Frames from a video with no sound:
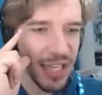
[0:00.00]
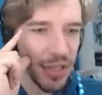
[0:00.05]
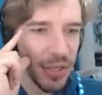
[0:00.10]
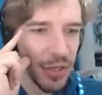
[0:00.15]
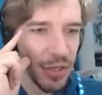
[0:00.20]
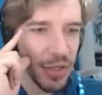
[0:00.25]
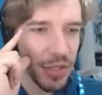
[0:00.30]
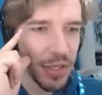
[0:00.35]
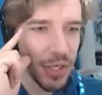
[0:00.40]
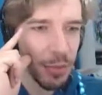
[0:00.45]

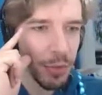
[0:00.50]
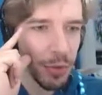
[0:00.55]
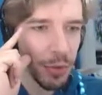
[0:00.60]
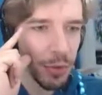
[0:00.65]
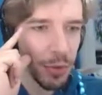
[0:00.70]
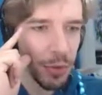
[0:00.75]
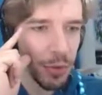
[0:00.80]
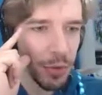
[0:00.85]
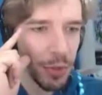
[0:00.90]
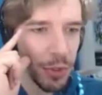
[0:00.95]
Tap and
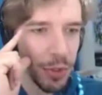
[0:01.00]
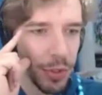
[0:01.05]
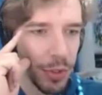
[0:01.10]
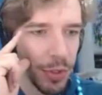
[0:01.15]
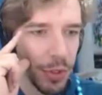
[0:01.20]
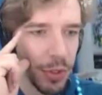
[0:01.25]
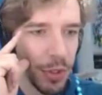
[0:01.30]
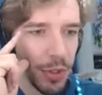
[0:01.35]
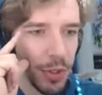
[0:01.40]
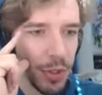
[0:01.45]
hold.
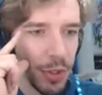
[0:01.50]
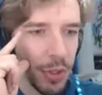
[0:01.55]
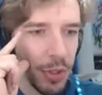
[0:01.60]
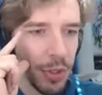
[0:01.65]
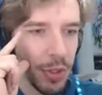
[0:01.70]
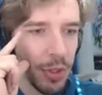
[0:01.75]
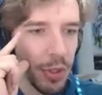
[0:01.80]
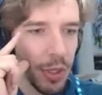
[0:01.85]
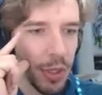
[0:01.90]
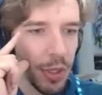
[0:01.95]

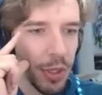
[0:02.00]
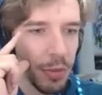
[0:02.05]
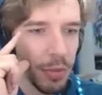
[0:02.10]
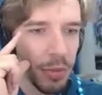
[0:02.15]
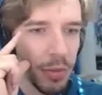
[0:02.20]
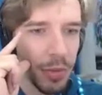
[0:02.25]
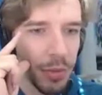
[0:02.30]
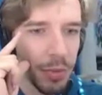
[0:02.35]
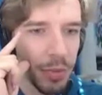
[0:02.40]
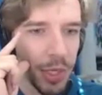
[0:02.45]
And
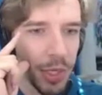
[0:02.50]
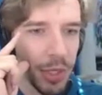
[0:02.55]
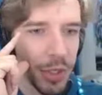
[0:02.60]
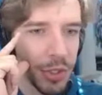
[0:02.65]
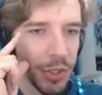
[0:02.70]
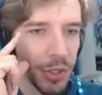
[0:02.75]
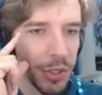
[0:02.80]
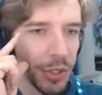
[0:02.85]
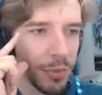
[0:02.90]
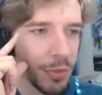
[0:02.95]
put some bandage
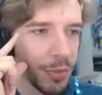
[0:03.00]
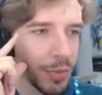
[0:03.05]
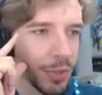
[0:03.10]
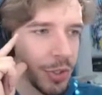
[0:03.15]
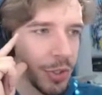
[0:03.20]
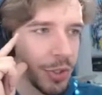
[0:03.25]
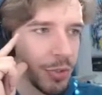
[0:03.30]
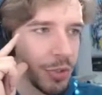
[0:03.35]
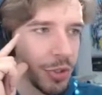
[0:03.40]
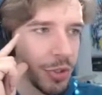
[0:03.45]
on them,
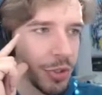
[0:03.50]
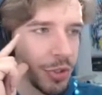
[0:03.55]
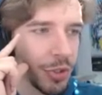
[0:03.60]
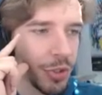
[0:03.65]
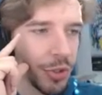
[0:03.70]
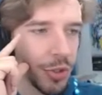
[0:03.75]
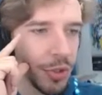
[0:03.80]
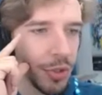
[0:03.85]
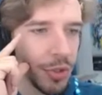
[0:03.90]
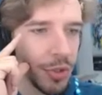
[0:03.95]
just to be
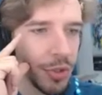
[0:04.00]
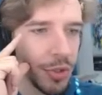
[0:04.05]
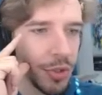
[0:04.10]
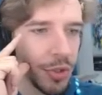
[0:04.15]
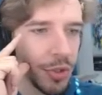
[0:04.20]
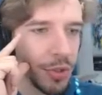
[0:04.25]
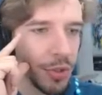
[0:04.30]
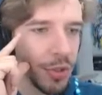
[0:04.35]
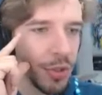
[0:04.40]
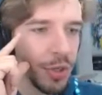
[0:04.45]
sure.
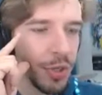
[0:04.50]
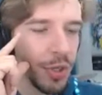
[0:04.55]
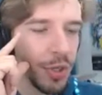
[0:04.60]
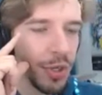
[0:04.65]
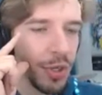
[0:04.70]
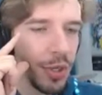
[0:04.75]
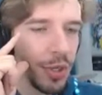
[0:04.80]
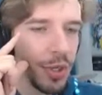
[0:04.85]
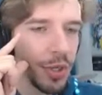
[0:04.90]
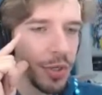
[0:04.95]

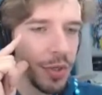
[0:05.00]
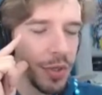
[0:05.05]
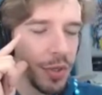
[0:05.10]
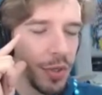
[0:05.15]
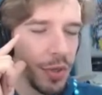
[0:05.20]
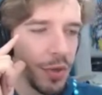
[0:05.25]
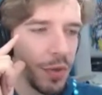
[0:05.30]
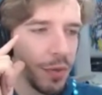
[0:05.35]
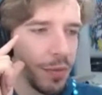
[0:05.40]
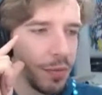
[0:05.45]
Because, you
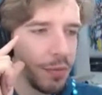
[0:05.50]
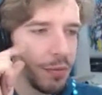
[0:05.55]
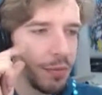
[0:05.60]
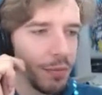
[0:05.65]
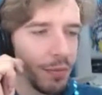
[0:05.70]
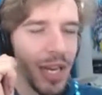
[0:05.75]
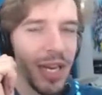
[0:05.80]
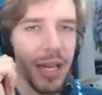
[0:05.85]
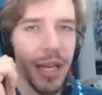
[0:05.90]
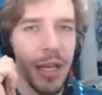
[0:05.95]
know,
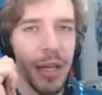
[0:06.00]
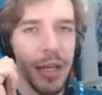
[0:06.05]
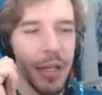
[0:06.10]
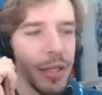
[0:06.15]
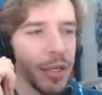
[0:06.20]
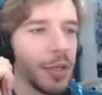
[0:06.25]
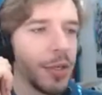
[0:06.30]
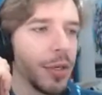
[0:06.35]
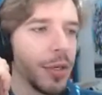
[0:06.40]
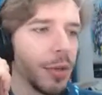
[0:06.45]
men like
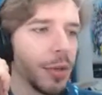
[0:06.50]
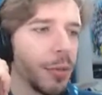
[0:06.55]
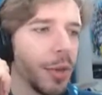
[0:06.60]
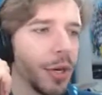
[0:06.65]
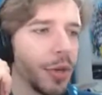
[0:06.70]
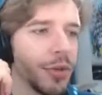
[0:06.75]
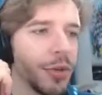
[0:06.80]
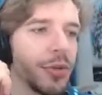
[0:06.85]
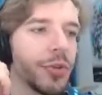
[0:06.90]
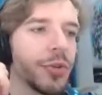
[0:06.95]
their
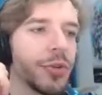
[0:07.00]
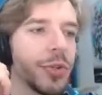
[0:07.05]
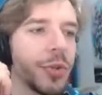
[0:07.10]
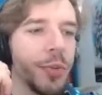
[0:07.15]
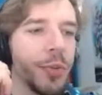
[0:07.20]
manicures too.